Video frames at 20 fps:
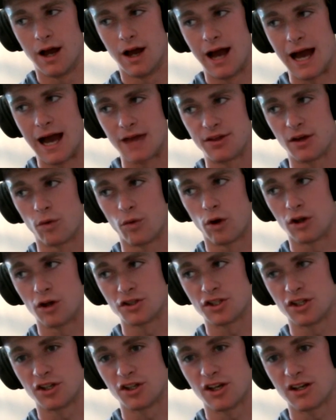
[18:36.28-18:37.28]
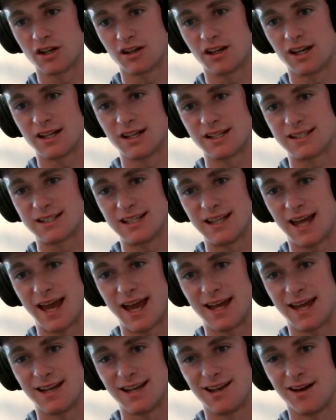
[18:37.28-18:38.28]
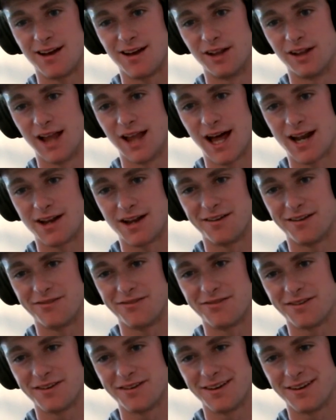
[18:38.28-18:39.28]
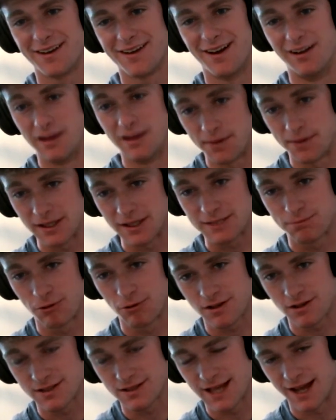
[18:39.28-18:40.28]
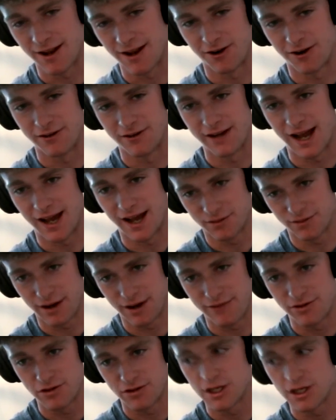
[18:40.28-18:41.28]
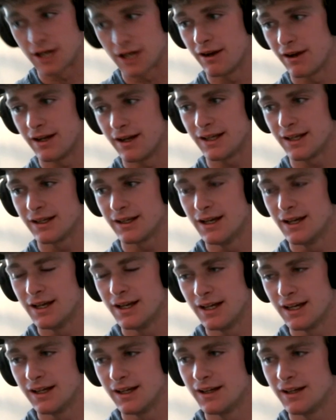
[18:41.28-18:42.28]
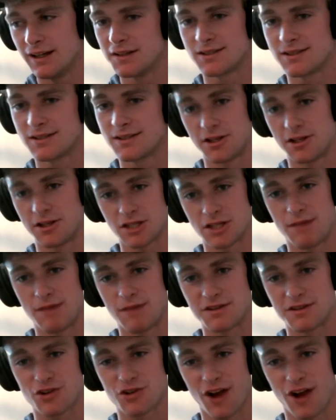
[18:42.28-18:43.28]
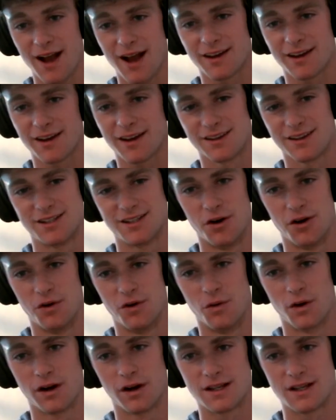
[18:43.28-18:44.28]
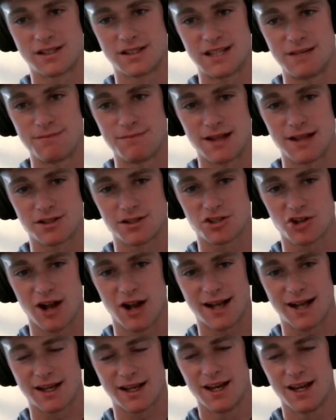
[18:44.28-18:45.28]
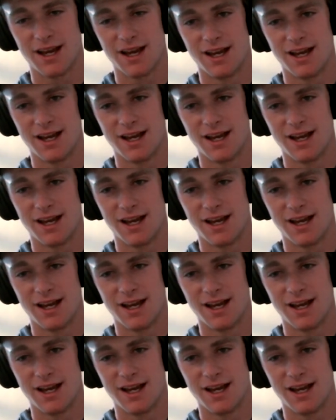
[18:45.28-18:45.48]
we're also going to see the end of a lot of Olympic sports that are non-revenue generating, such as men's track. So we're going to see men's track